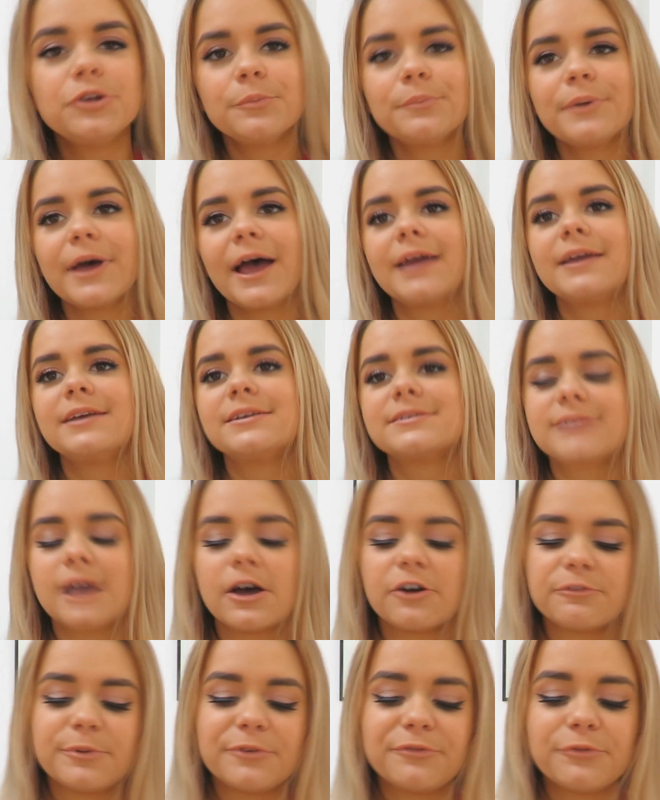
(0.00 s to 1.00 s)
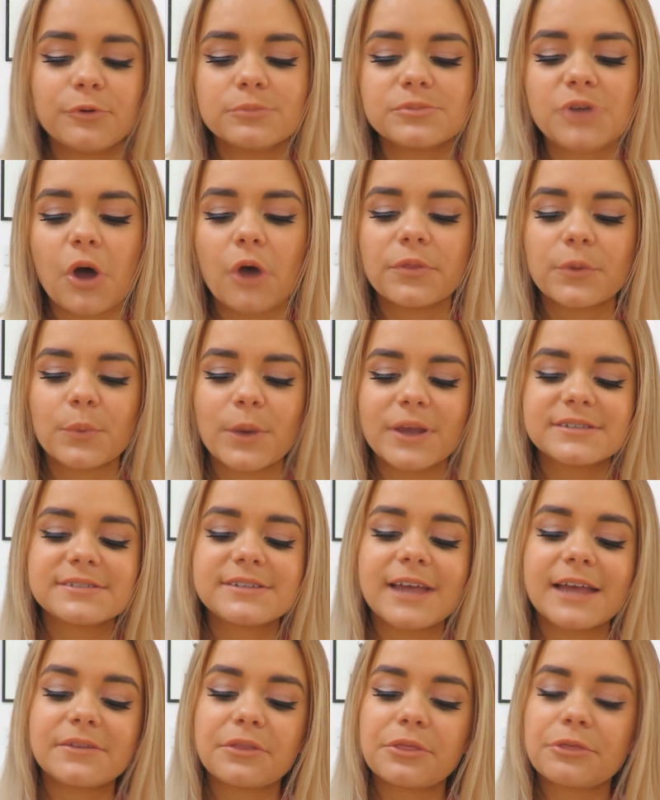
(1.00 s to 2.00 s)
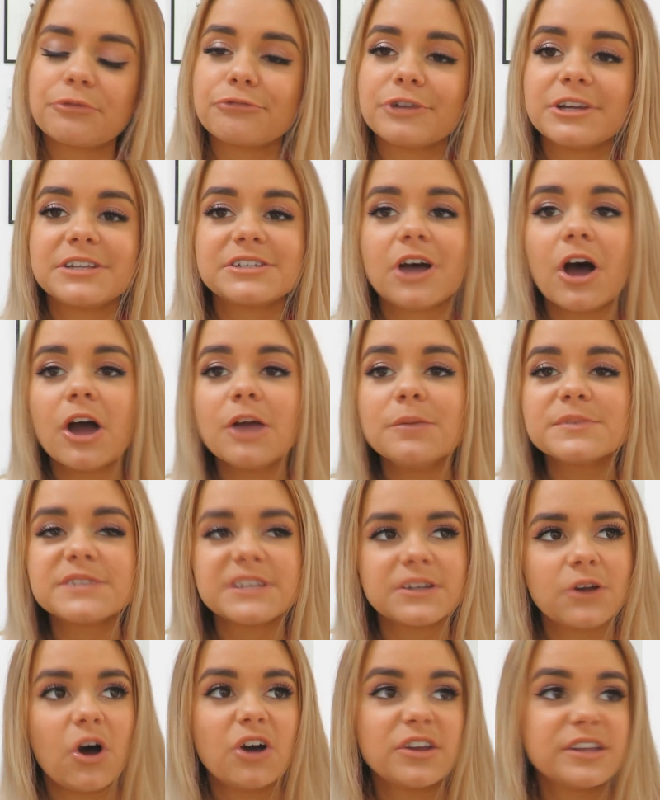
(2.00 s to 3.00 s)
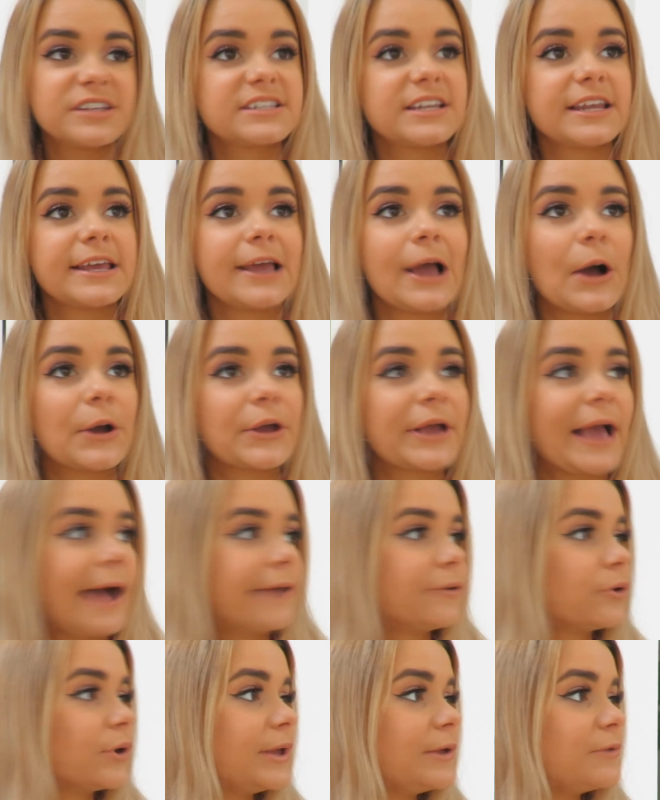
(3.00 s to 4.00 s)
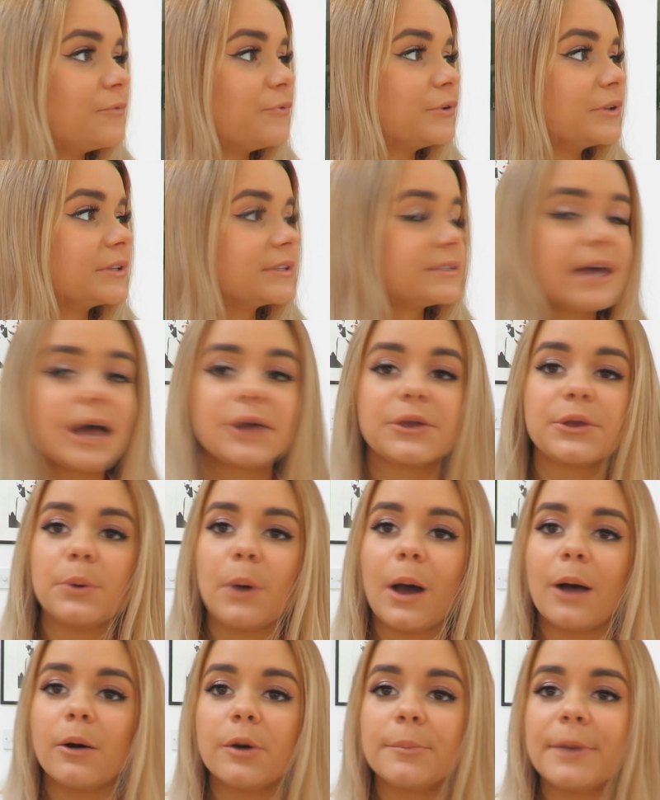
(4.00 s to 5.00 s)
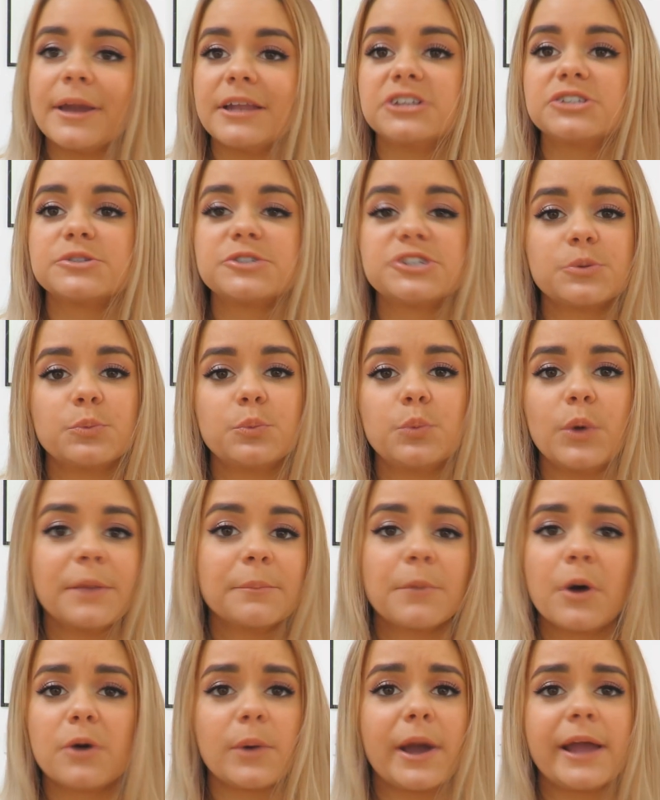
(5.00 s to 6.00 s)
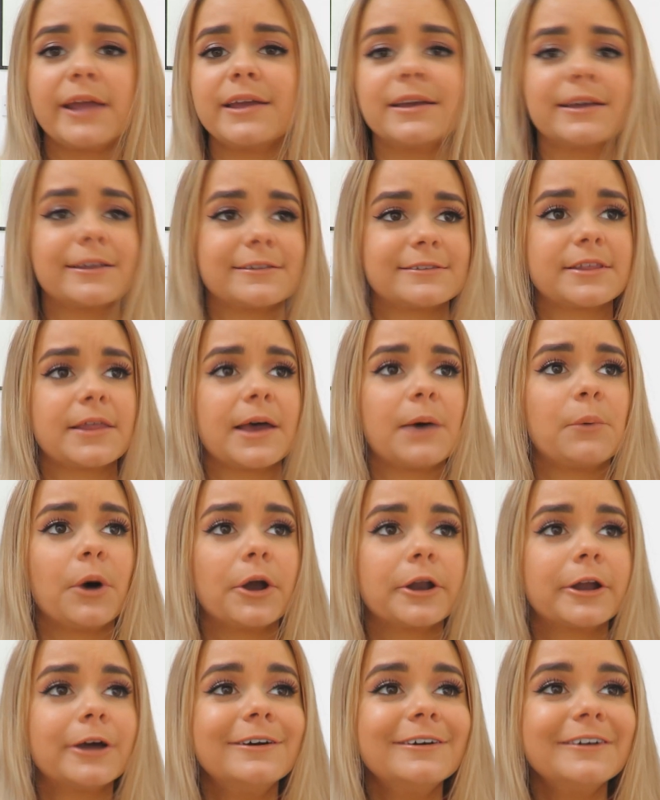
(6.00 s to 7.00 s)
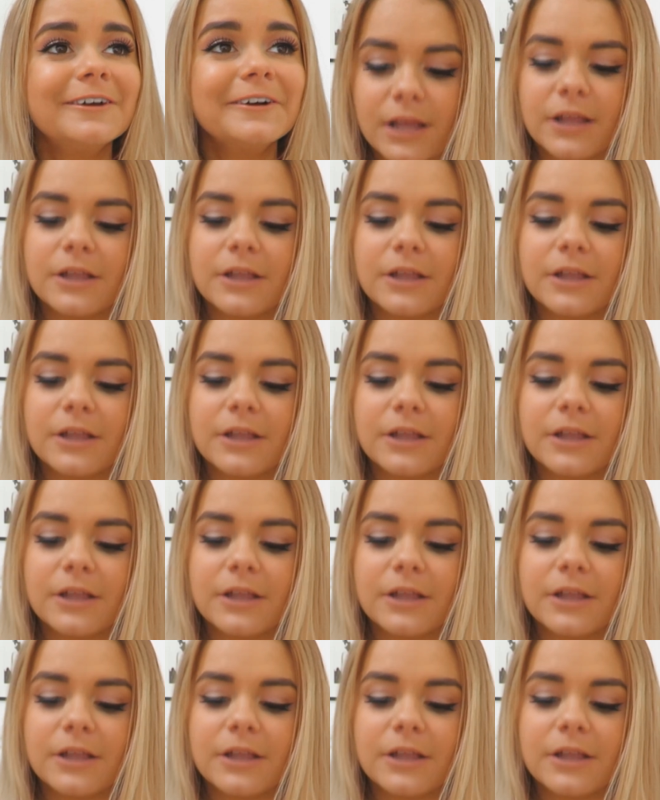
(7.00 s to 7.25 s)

Number 8 is that I've performed on the West End 3 times, and honestly I cannot even tell you how I managed to wing my way into that one.